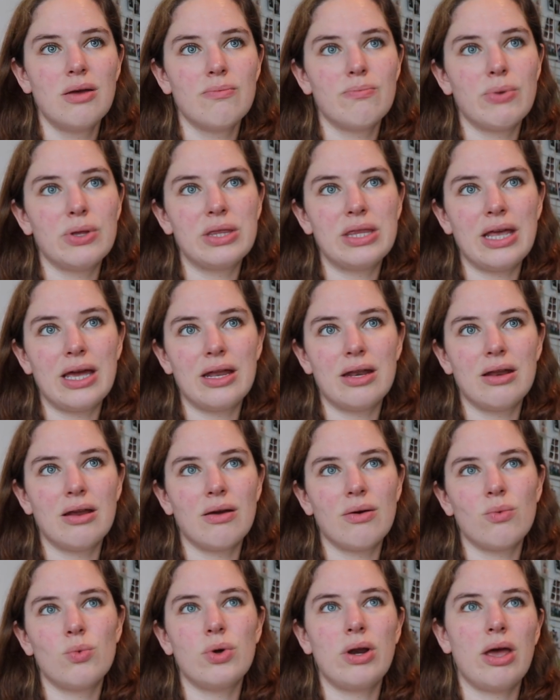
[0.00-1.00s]
But
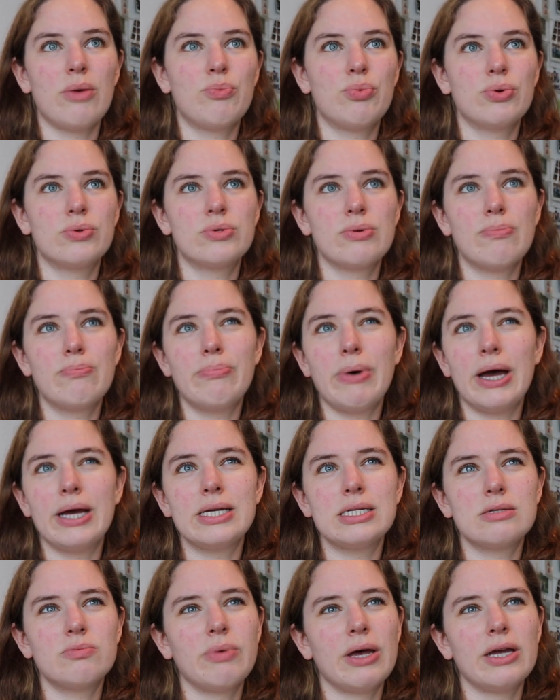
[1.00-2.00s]
then would I put a
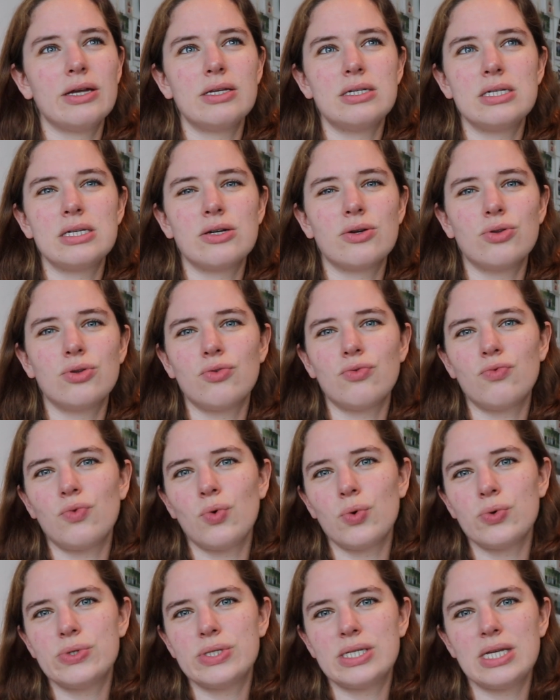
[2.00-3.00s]
bias binding on the
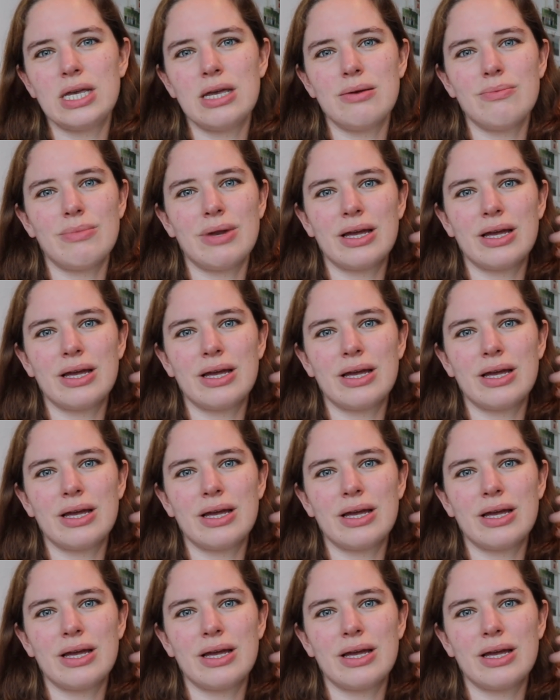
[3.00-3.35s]
raw seam?